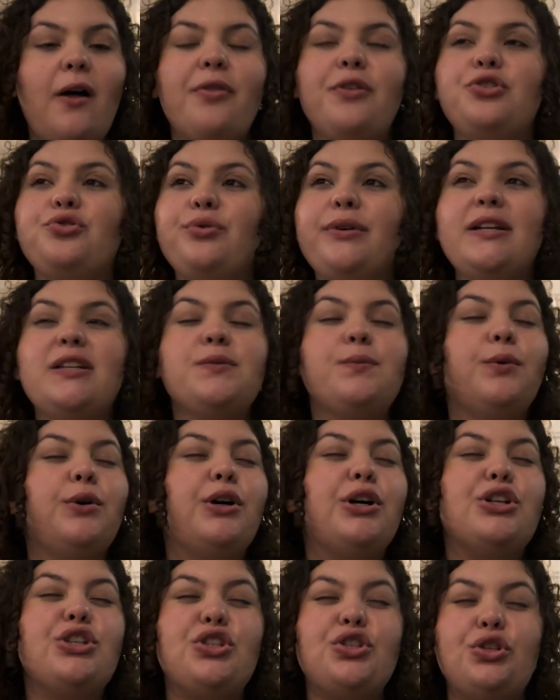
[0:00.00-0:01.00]
The drinks
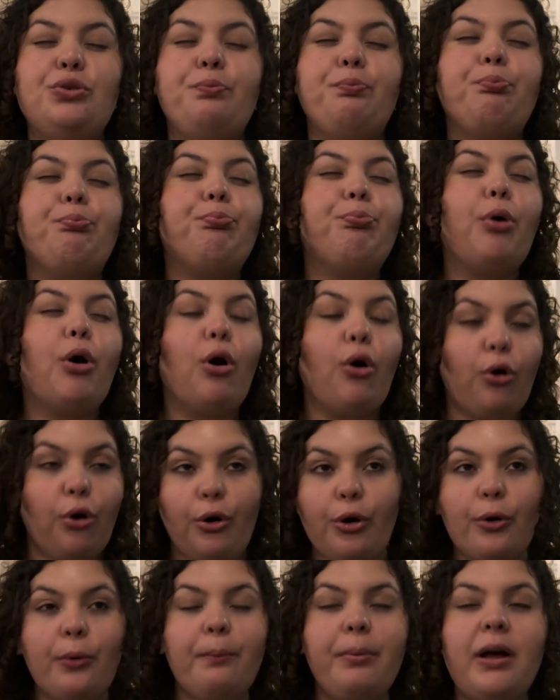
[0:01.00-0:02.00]
were
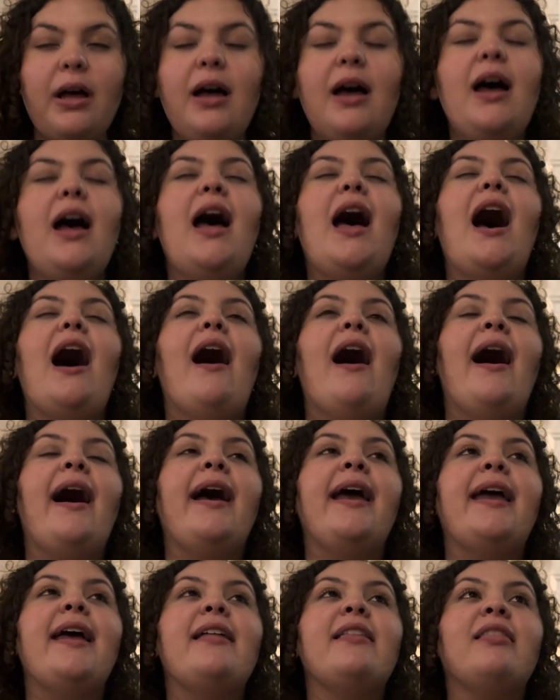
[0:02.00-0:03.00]
superb.
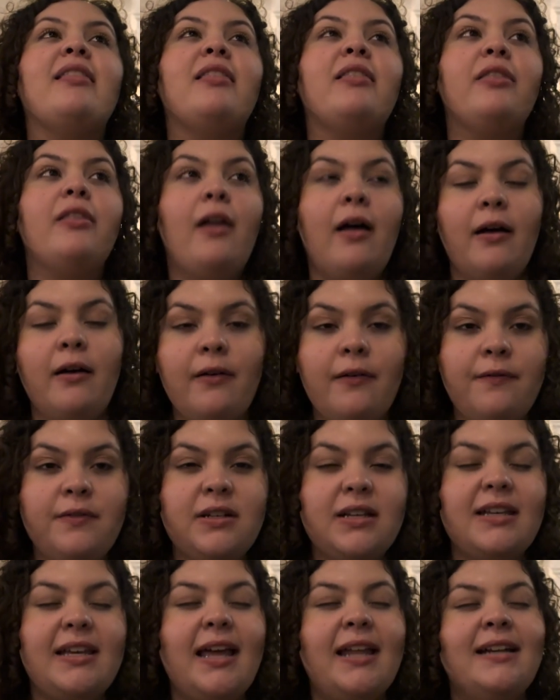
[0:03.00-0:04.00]
I loved
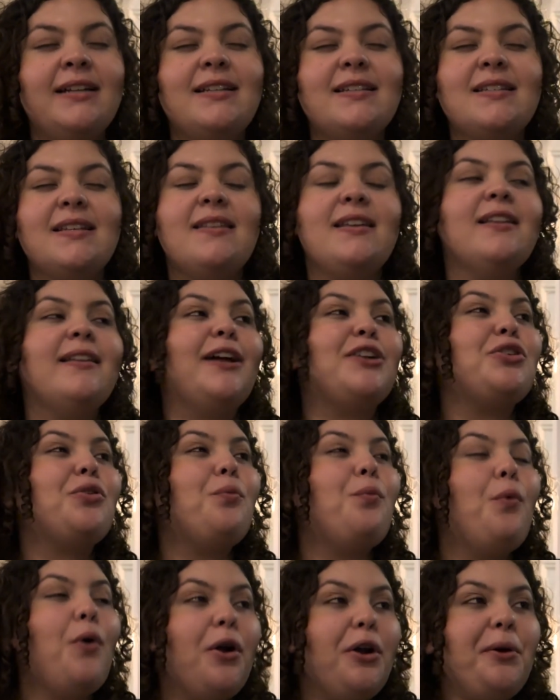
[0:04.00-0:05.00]
getting to see the Electrical
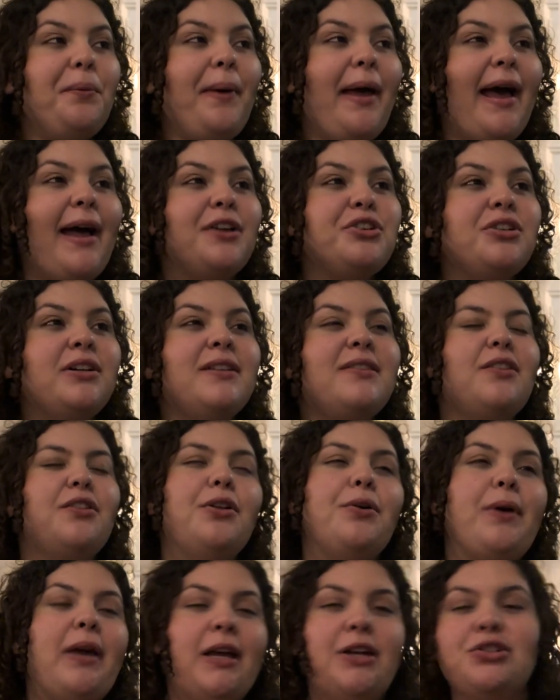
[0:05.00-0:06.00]
Water Pageant. The
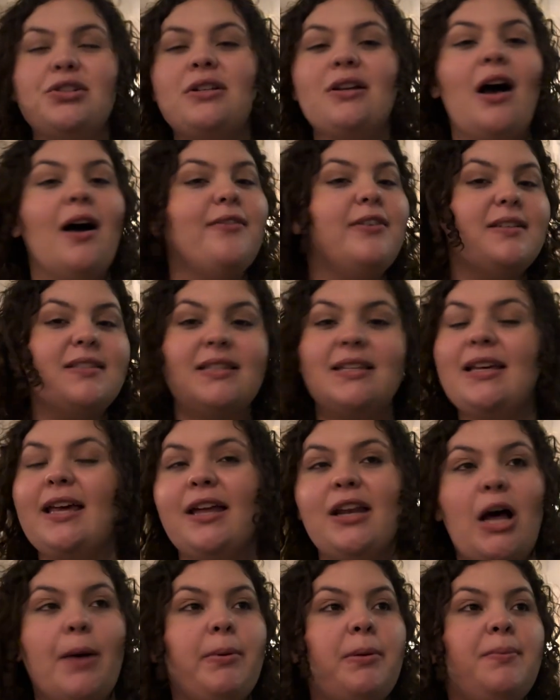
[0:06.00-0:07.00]
location obviously
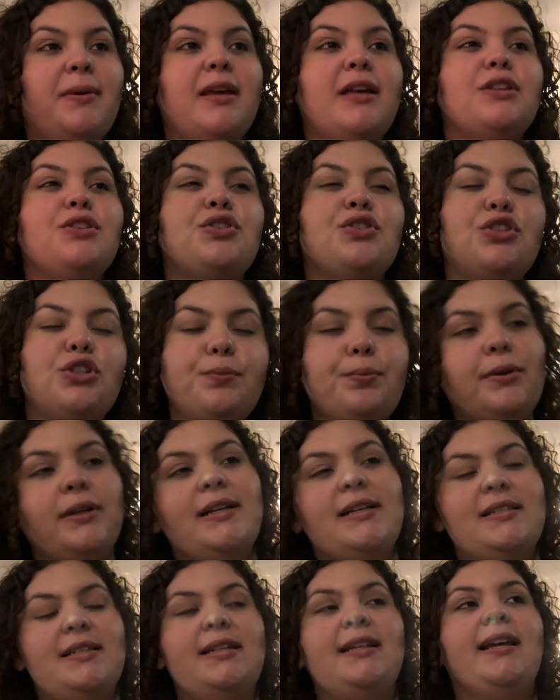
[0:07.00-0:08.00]
cannot be beat. Super
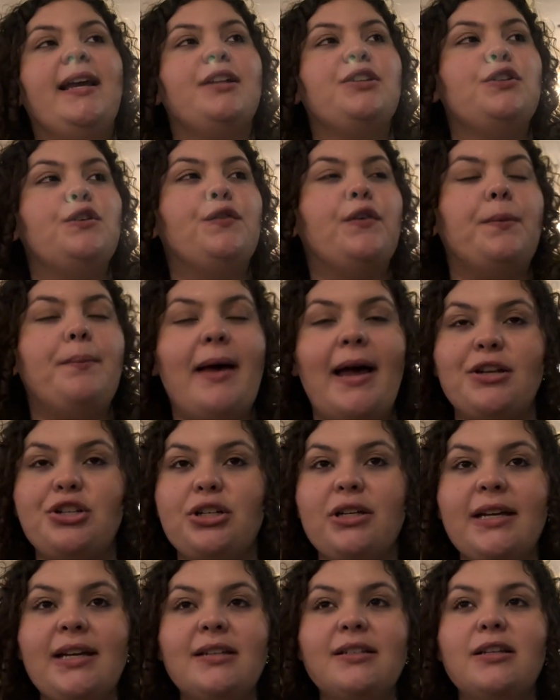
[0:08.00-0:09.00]
easy to get to from Magic
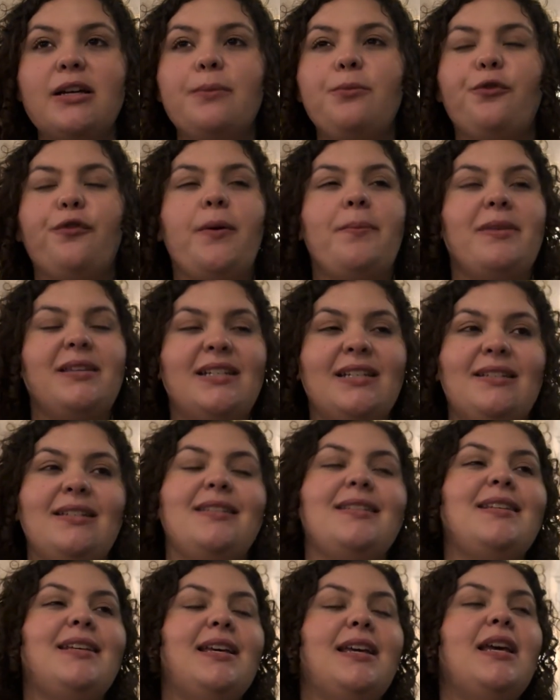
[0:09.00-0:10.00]
Kingdom or from the T T
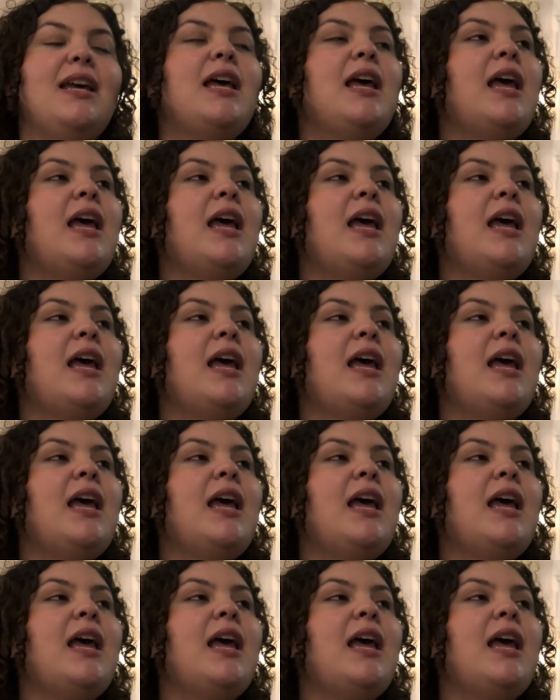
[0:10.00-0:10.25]
C.